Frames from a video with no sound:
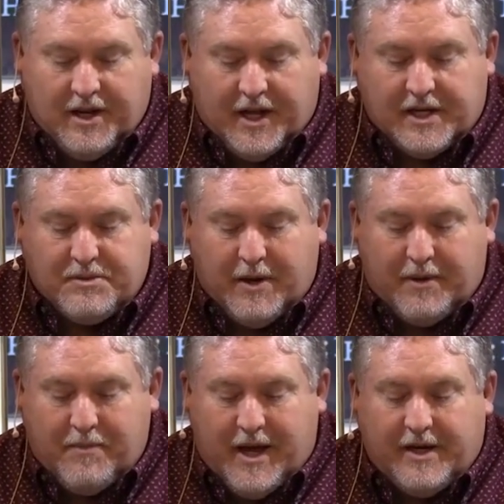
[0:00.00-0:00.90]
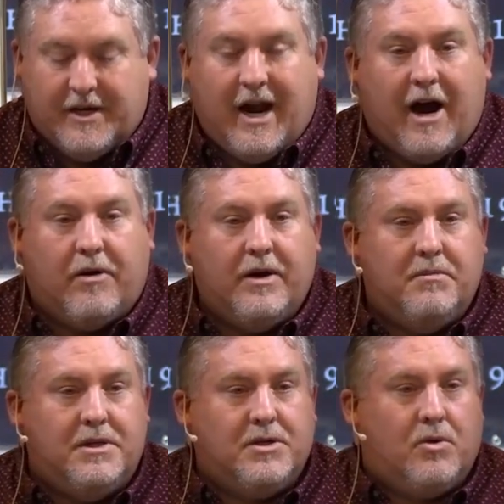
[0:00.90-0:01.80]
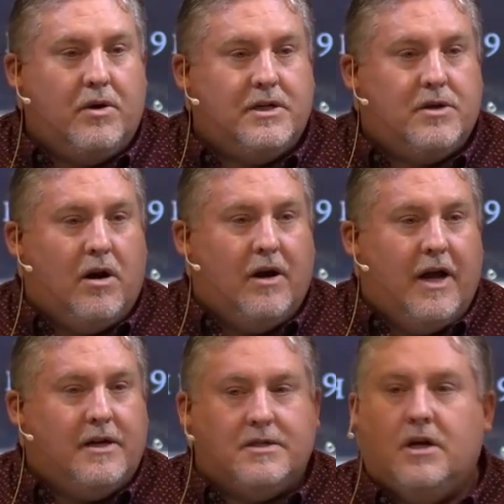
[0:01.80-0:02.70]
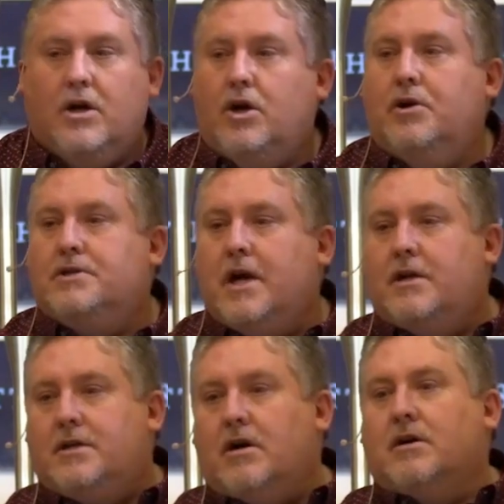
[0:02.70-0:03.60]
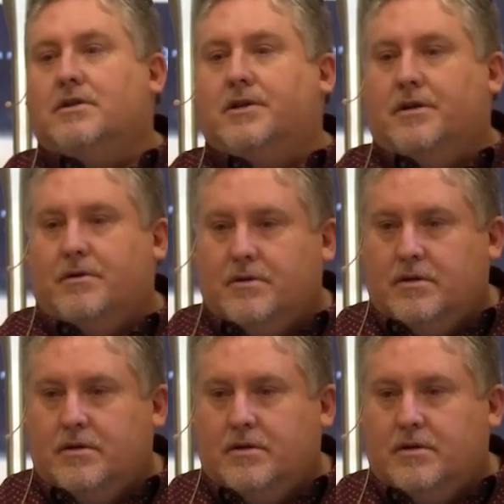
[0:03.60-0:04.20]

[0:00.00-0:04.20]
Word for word: Let us make man in our image according to our likeness. Who's God talking to?